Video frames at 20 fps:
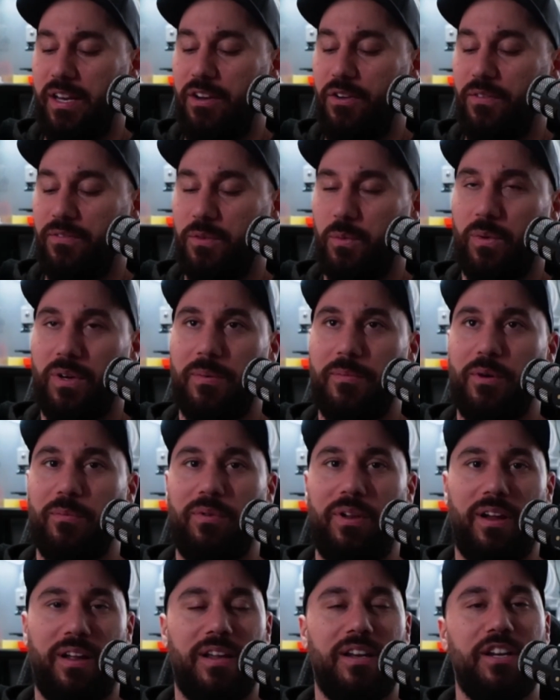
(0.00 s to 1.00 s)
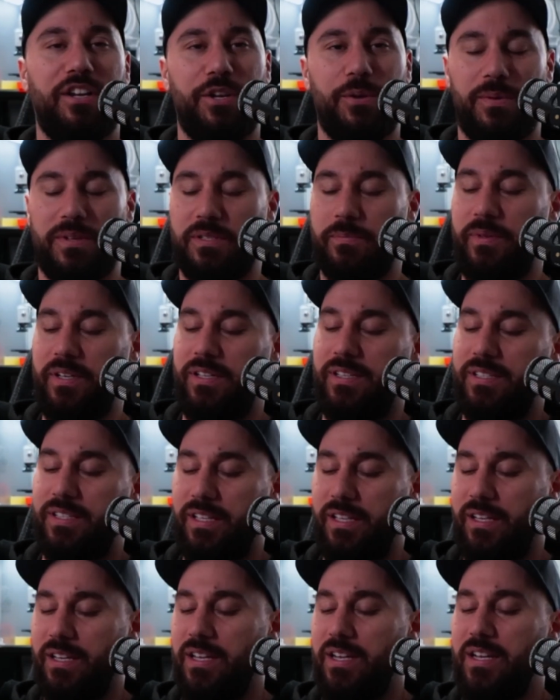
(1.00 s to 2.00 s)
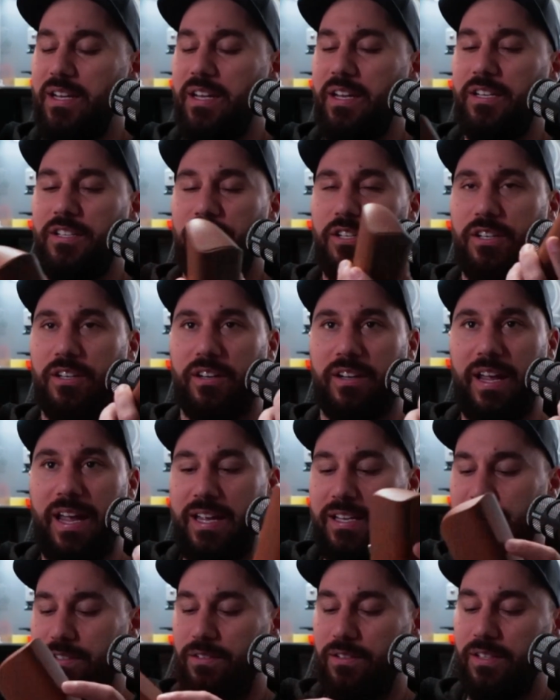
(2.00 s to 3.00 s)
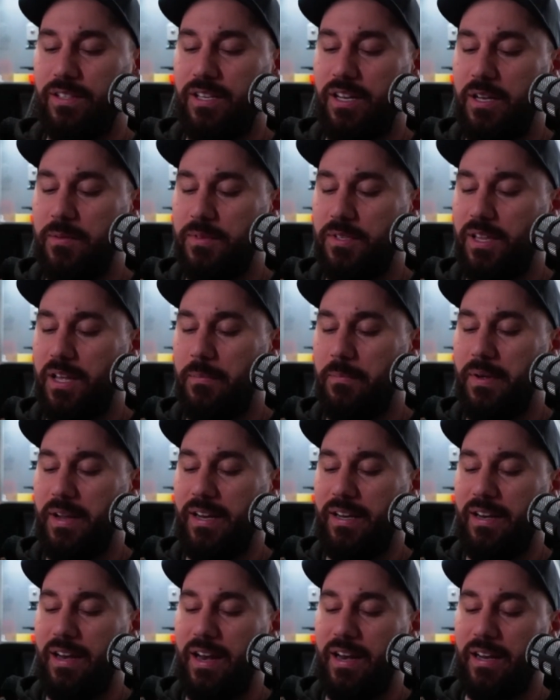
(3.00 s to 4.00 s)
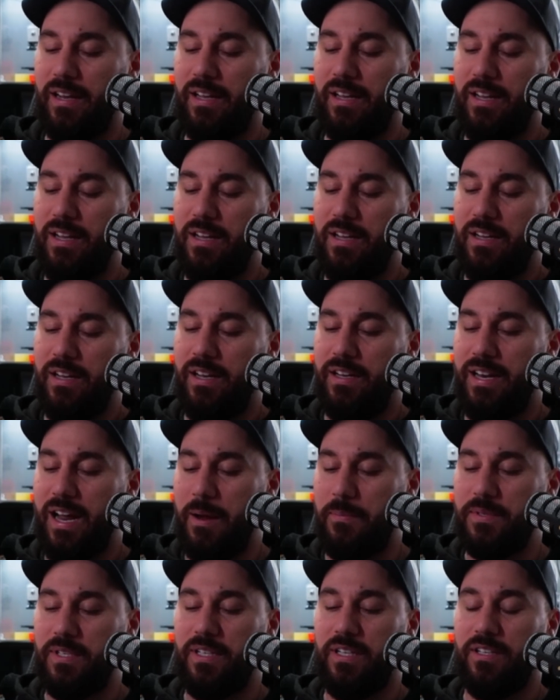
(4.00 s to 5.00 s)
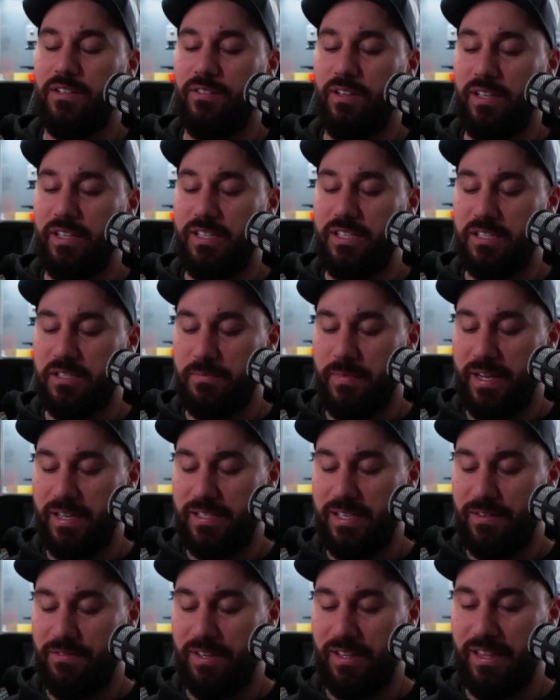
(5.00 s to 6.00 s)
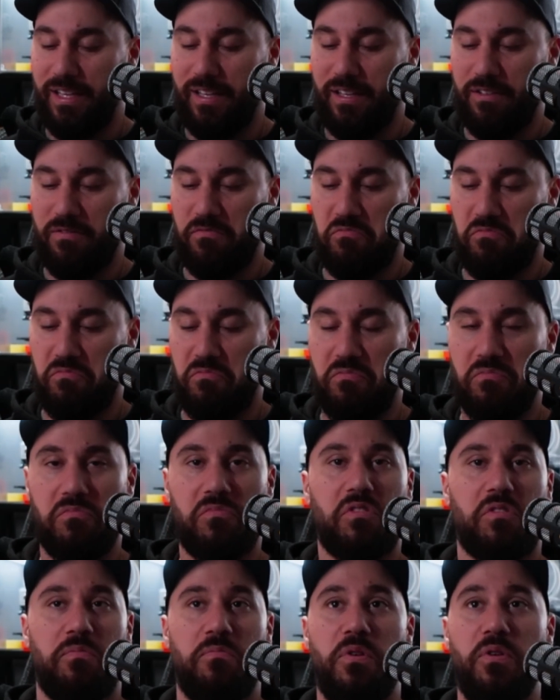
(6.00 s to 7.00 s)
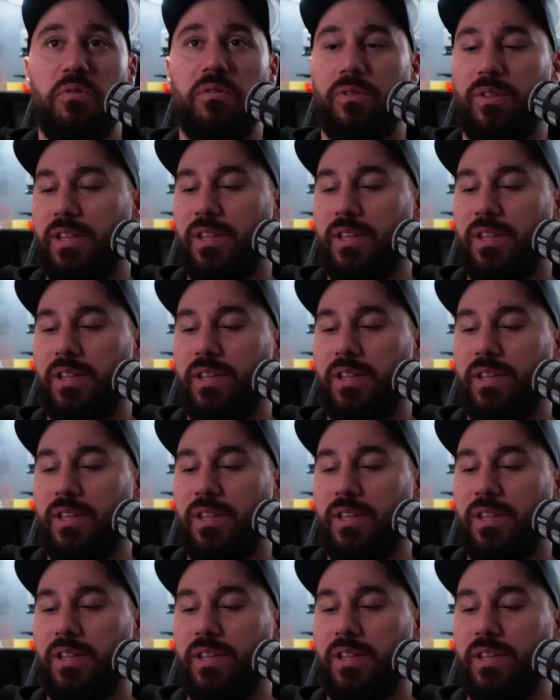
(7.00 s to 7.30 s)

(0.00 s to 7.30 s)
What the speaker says: You don't have to worry about plugging in a USB-C into your case all the time. So that magnetic adapter here really just makes everything smooth.